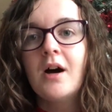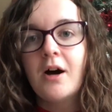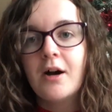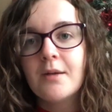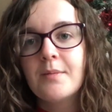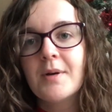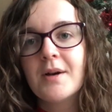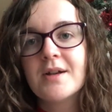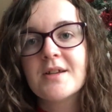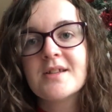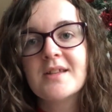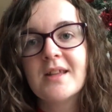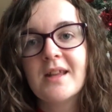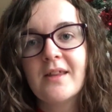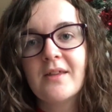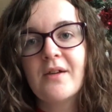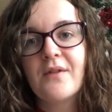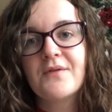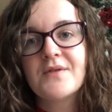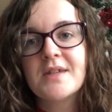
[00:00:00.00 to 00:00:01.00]
I personally
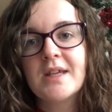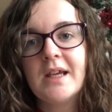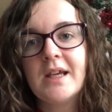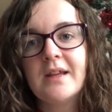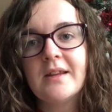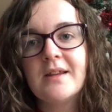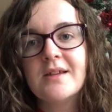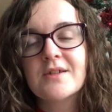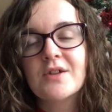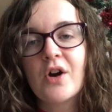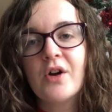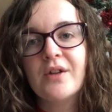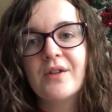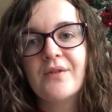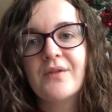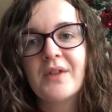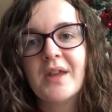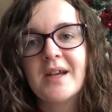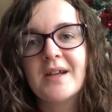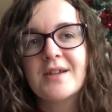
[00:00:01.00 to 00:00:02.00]
love seeing these kind
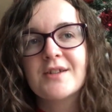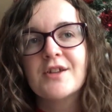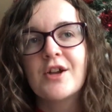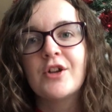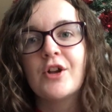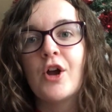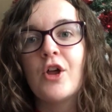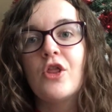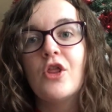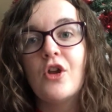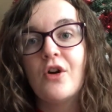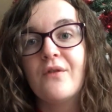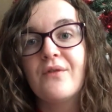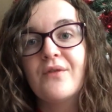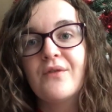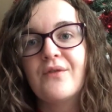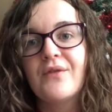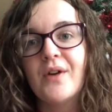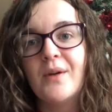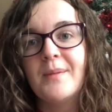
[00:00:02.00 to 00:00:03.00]
of things and I love
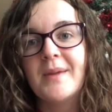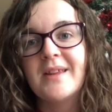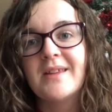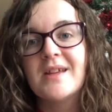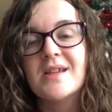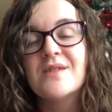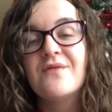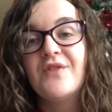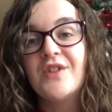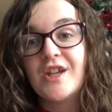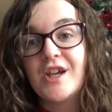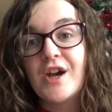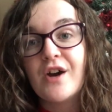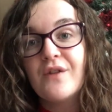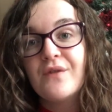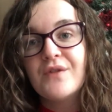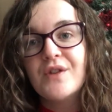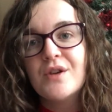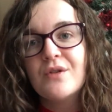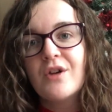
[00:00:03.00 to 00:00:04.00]
filming this
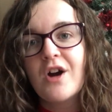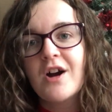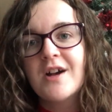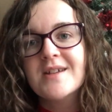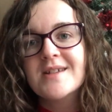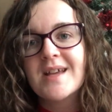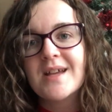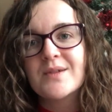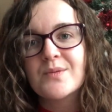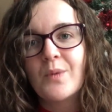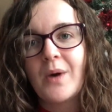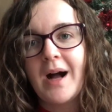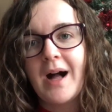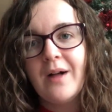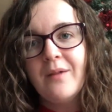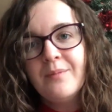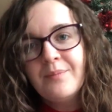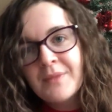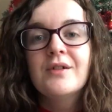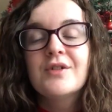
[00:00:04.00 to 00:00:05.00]
video for you guys as
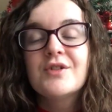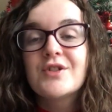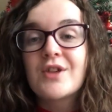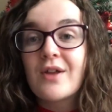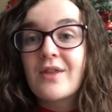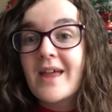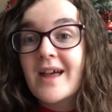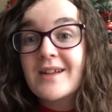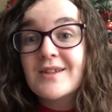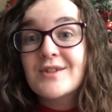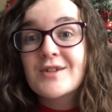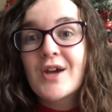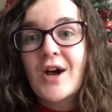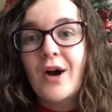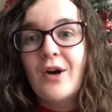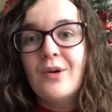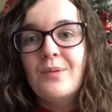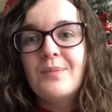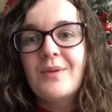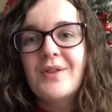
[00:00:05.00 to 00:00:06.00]
well. So let's
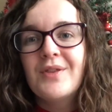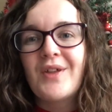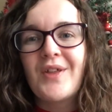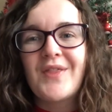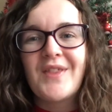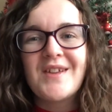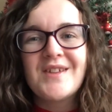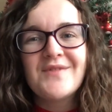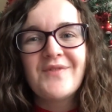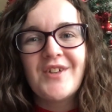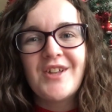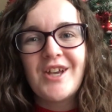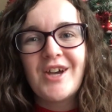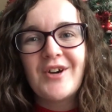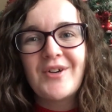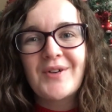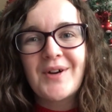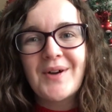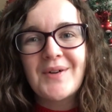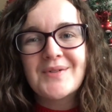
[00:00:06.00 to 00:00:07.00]
hope that this
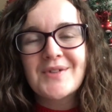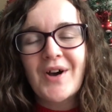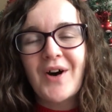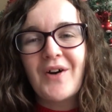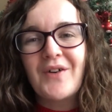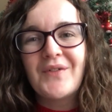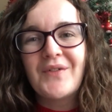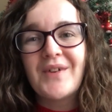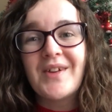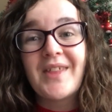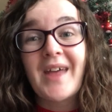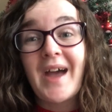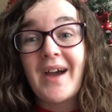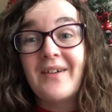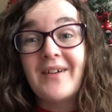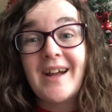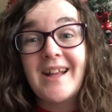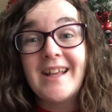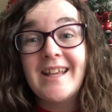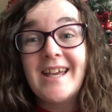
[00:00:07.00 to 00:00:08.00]
video goes off
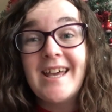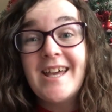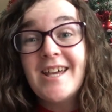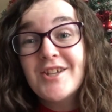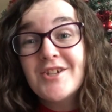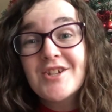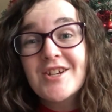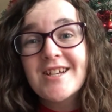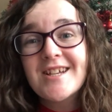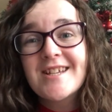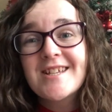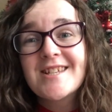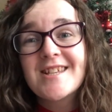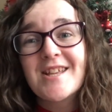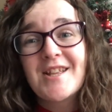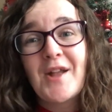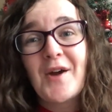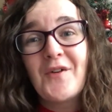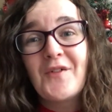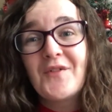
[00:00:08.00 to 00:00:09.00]
without any hitches,
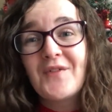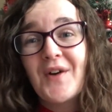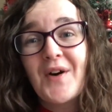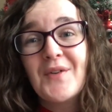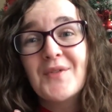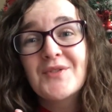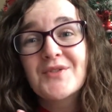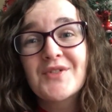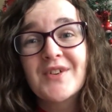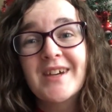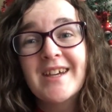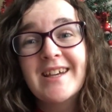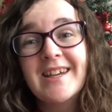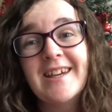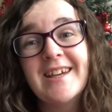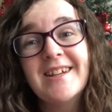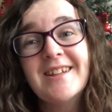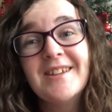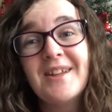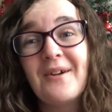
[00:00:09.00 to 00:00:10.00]
no phones
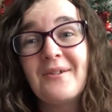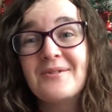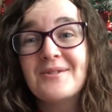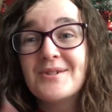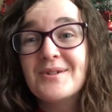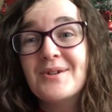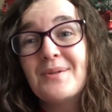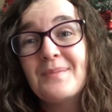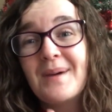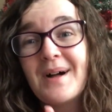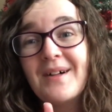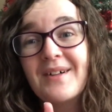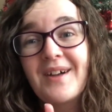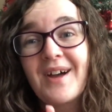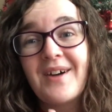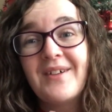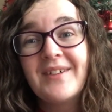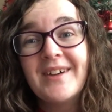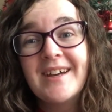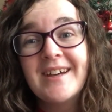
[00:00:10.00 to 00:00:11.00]
ringing, no doorbell
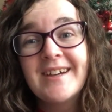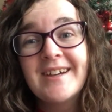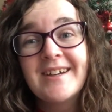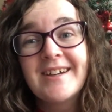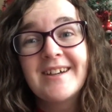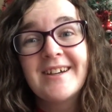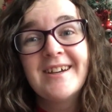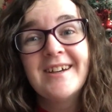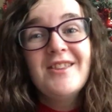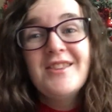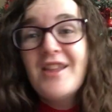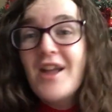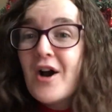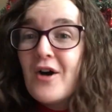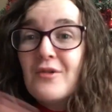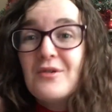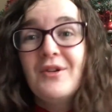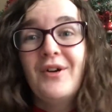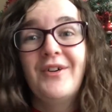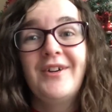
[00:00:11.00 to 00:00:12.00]
going,
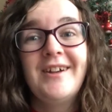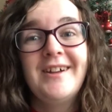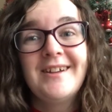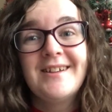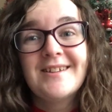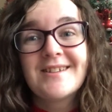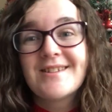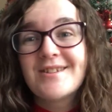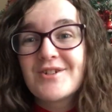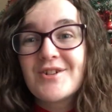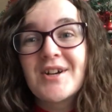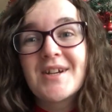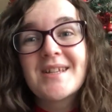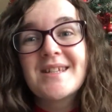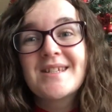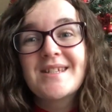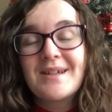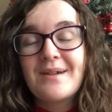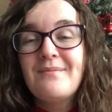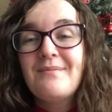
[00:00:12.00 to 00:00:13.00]
no noise,
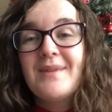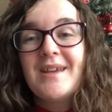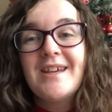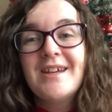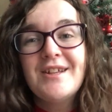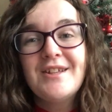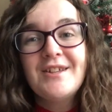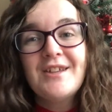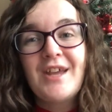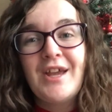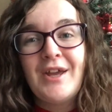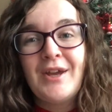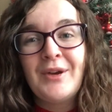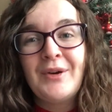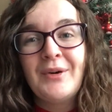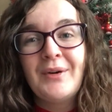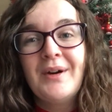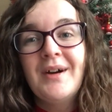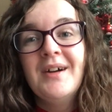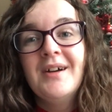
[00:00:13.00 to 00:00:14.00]
just me and
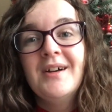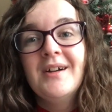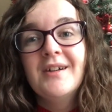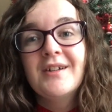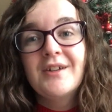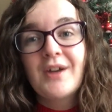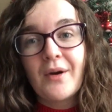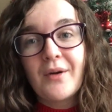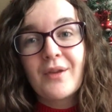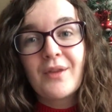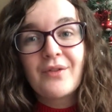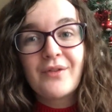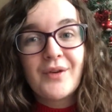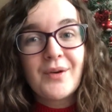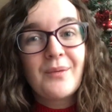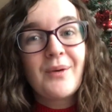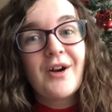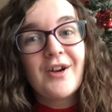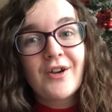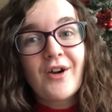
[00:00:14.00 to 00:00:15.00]
you going
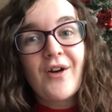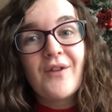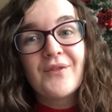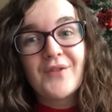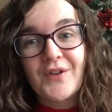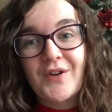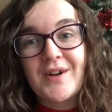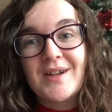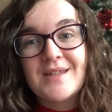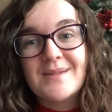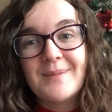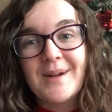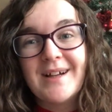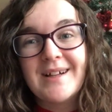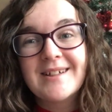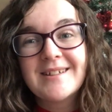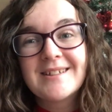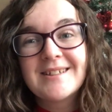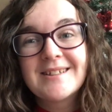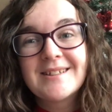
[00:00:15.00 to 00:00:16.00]
through what I got for
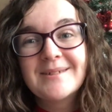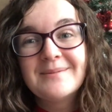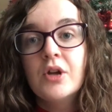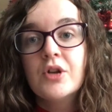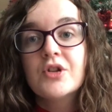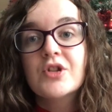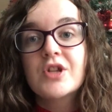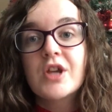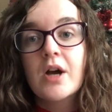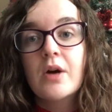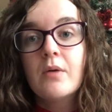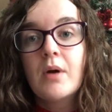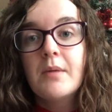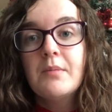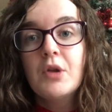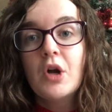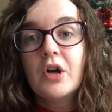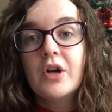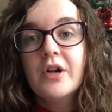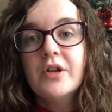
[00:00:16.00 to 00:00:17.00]
Christmas. So
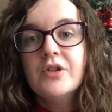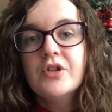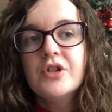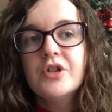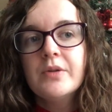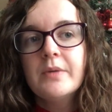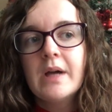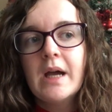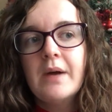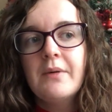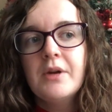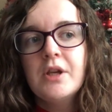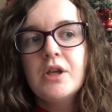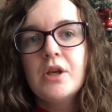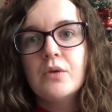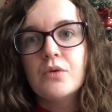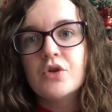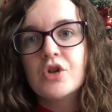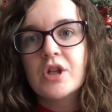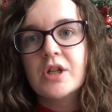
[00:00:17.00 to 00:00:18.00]
I'm not going to do it how I
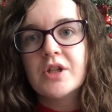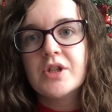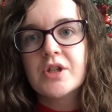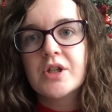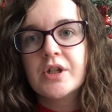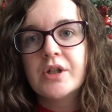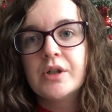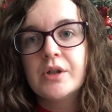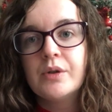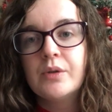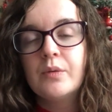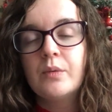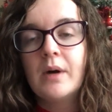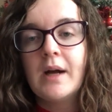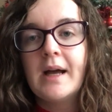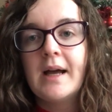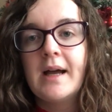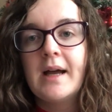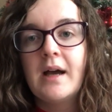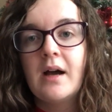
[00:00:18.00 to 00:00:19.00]
usually do,
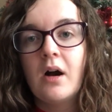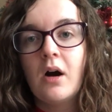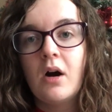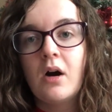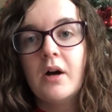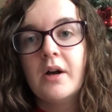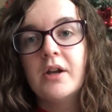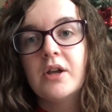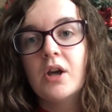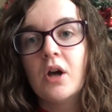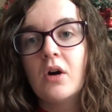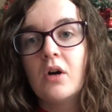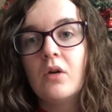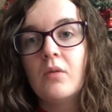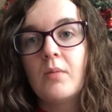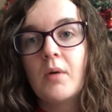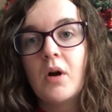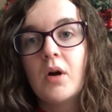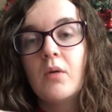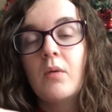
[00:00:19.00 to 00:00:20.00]
where I go
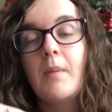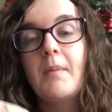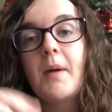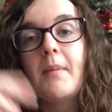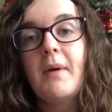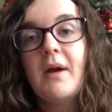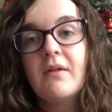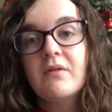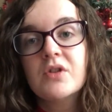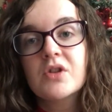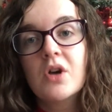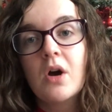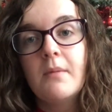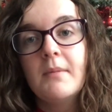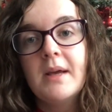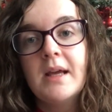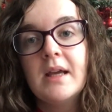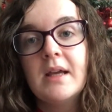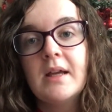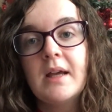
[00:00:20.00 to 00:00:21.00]
by what my parents got
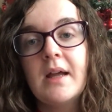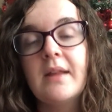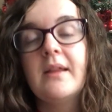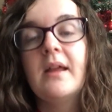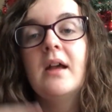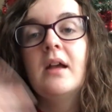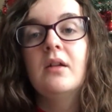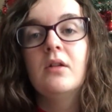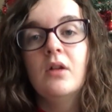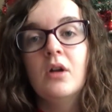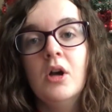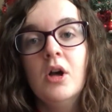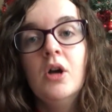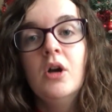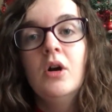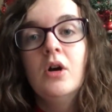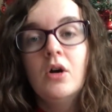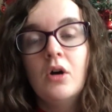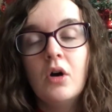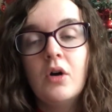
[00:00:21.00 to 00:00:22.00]
me and then
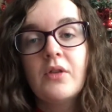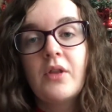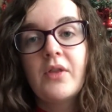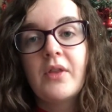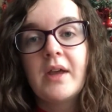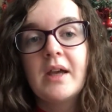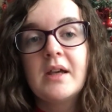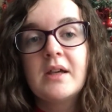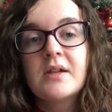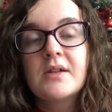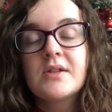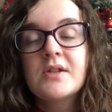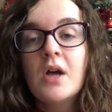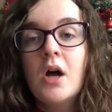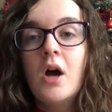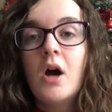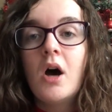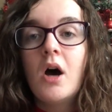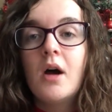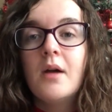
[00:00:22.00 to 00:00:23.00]
other things.
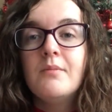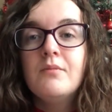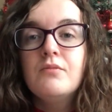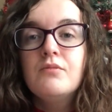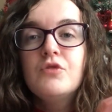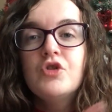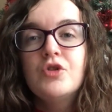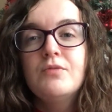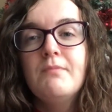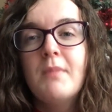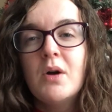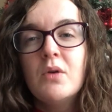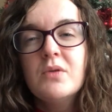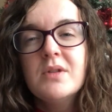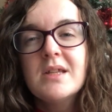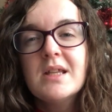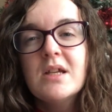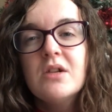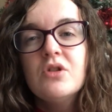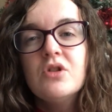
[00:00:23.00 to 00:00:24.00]
I'm
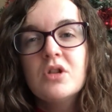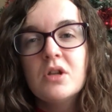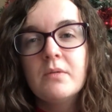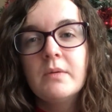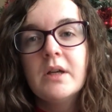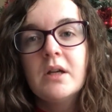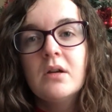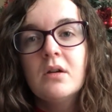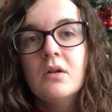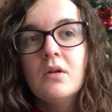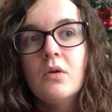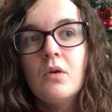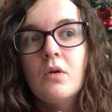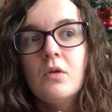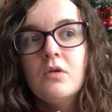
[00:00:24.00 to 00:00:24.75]
mostly doing